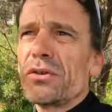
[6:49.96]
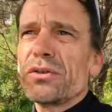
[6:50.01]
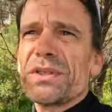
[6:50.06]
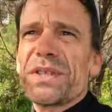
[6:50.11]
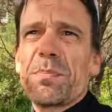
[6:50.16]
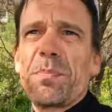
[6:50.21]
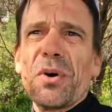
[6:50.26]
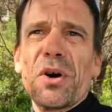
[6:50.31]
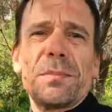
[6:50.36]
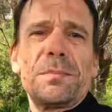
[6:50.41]
good
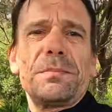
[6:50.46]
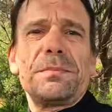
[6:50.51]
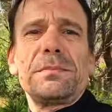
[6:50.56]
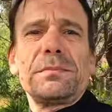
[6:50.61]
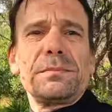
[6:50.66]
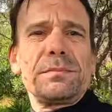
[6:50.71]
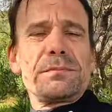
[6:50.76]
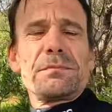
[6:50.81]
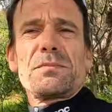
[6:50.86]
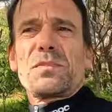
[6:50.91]
spot
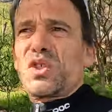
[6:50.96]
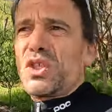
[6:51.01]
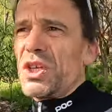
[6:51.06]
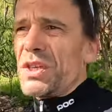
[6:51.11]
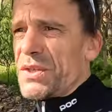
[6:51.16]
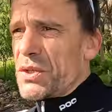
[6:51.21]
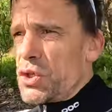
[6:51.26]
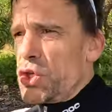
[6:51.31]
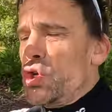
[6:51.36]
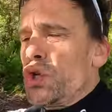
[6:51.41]

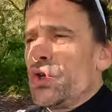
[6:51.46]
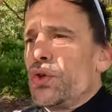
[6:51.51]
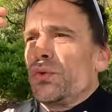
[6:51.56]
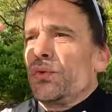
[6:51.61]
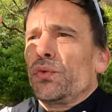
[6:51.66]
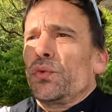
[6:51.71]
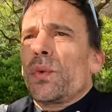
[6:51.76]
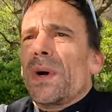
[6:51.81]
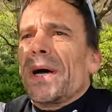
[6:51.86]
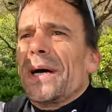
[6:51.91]
just
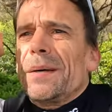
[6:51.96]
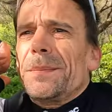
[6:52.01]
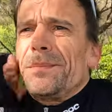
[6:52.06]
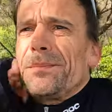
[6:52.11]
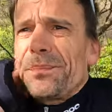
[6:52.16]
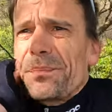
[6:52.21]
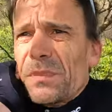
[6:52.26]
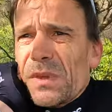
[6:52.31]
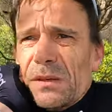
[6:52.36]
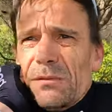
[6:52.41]
to
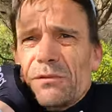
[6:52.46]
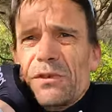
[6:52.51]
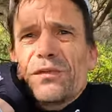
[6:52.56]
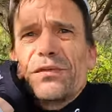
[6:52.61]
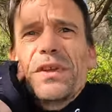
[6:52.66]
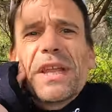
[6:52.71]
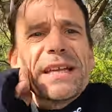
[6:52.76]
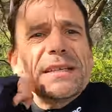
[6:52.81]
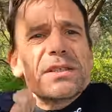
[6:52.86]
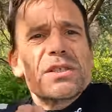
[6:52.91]

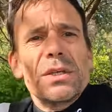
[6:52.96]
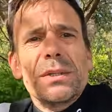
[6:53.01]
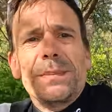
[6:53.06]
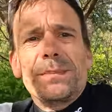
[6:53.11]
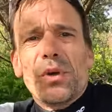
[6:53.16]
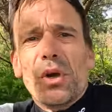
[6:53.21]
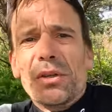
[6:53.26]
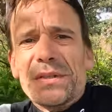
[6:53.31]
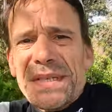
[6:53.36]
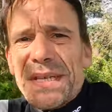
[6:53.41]
reflect
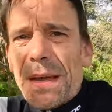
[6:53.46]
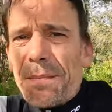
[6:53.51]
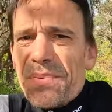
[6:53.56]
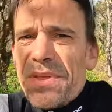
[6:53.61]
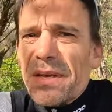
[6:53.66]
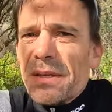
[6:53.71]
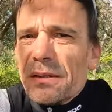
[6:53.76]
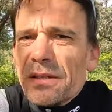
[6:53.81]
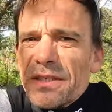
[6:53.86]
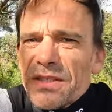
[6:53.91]
on
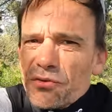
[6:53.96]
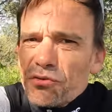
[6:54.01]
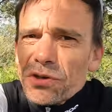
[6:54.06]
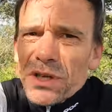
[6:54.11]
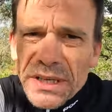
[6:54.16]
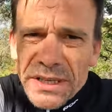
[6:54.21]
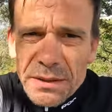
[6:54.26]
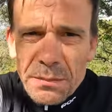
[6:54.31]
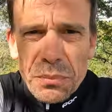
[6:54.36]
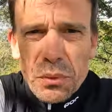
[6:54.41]
something that's
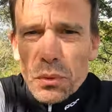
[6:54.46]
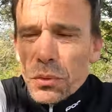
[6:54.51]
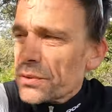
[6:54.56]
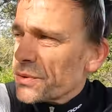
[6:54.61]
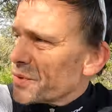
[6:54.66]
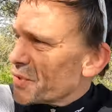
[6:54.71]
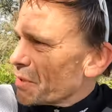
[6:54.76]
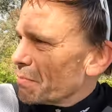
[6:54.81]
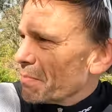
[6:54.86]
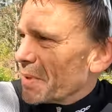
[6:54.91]
really
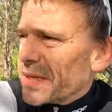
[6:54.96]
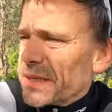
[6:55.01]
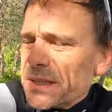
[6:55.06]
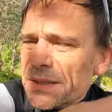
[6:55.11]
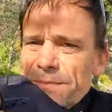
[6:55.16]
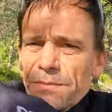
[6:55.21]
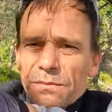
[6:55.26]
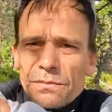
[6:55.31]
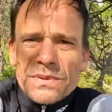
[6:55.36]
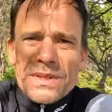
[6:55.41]
important to me,
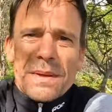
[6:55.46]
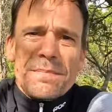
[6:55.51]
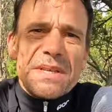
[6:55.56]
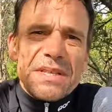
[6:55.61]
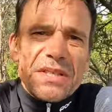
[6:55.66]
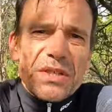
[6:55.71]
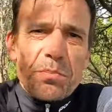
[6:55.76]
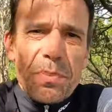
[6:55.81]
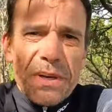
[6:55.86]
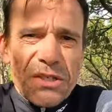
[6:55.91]
something
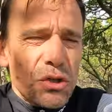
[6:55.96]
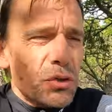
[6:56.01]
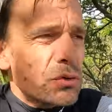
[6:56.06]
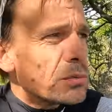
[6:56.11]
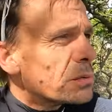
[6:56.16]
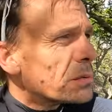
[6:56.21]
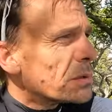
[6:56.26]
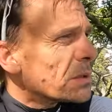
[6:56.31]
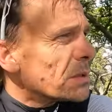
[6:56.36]
special,